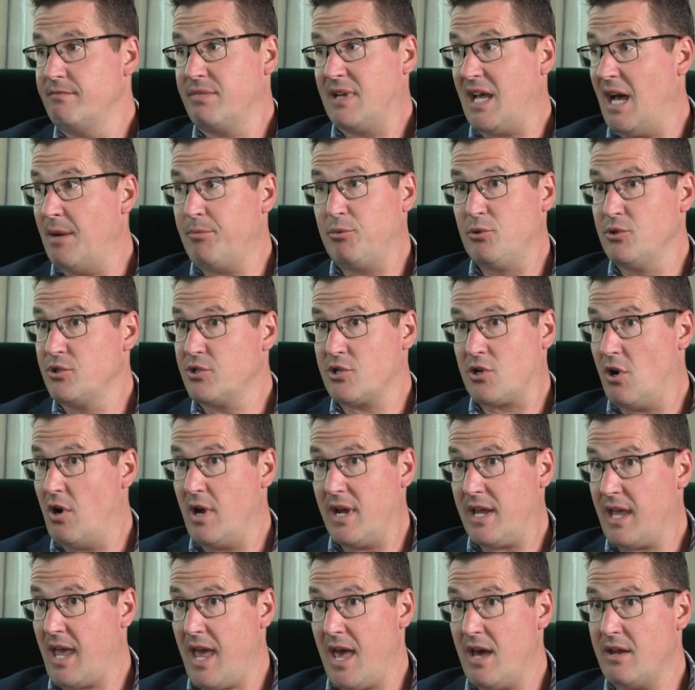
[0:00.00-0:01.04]
couples
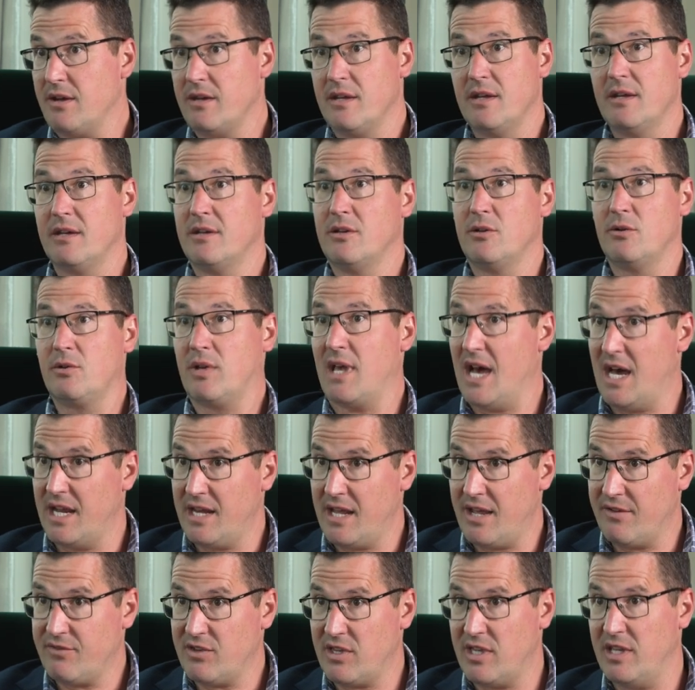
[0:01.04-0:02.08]
crying out who can't
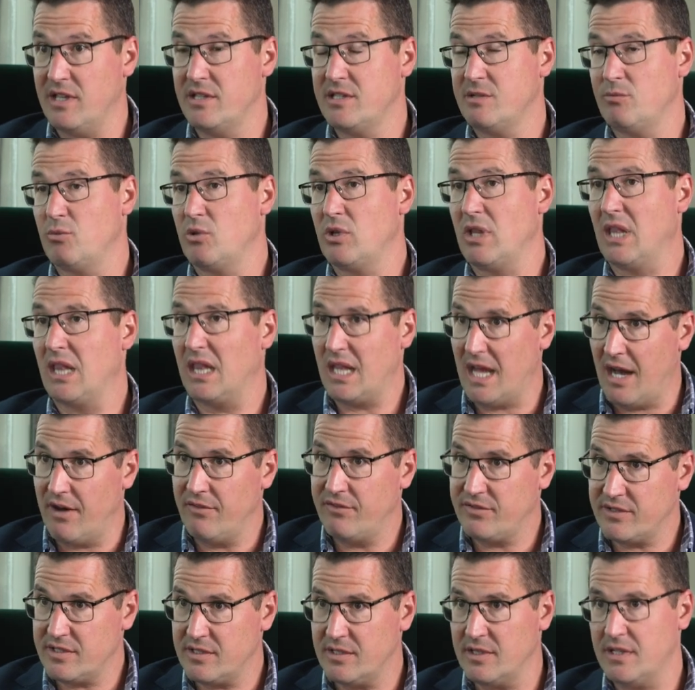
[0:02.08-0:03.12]
have kids and would
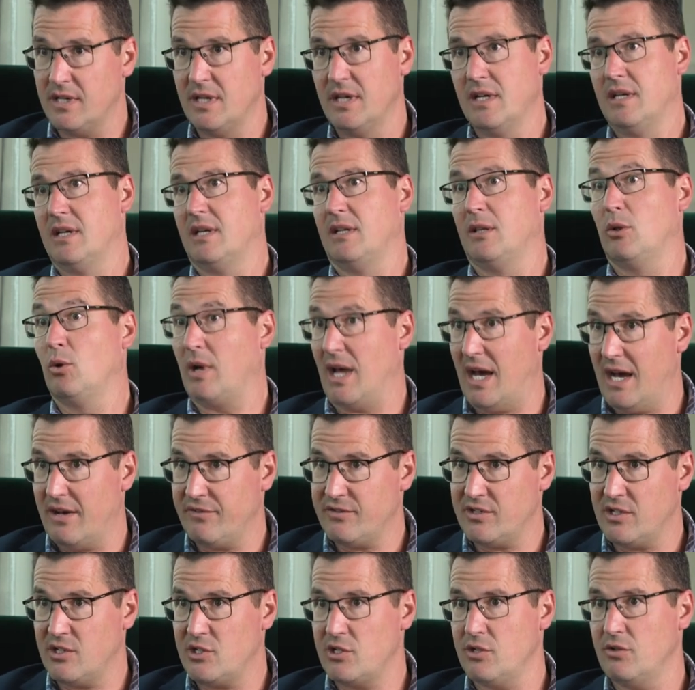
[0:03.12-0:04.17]
love to look
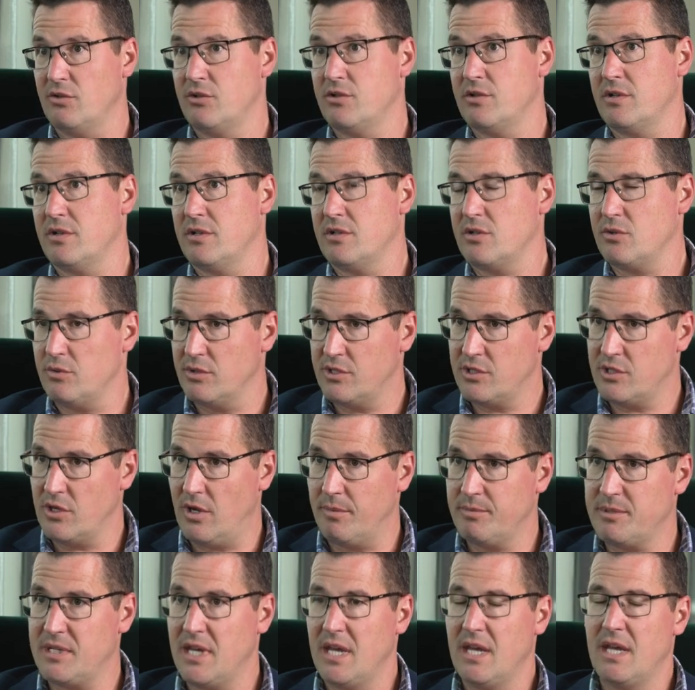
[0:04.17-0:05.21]
after children and to
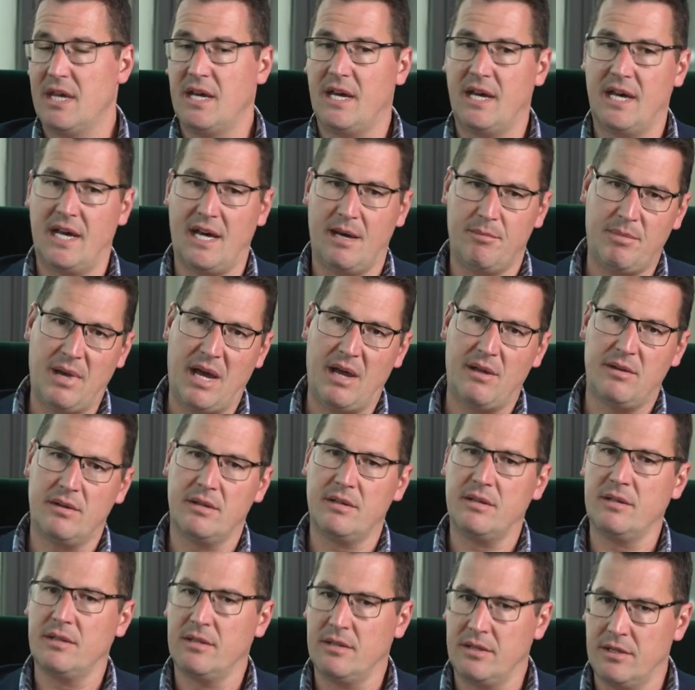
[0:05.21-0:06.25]
adopt, uh, but
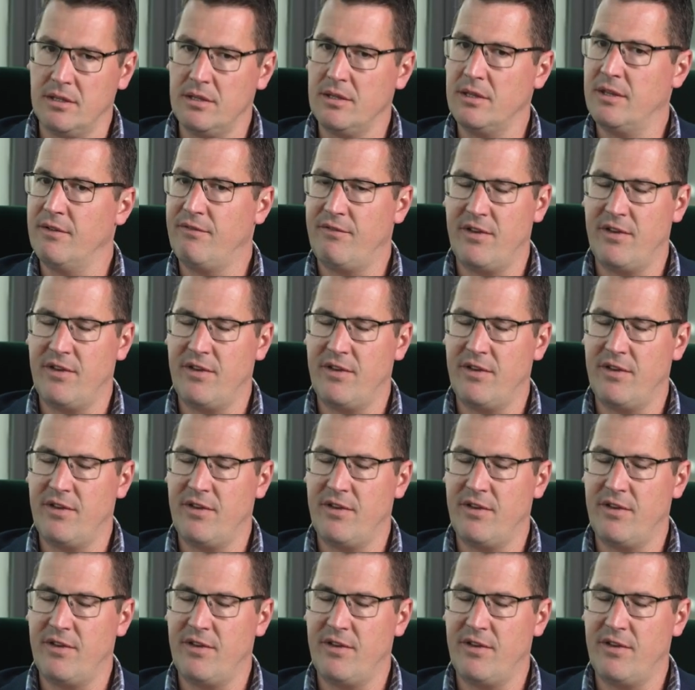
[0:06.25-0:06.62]
the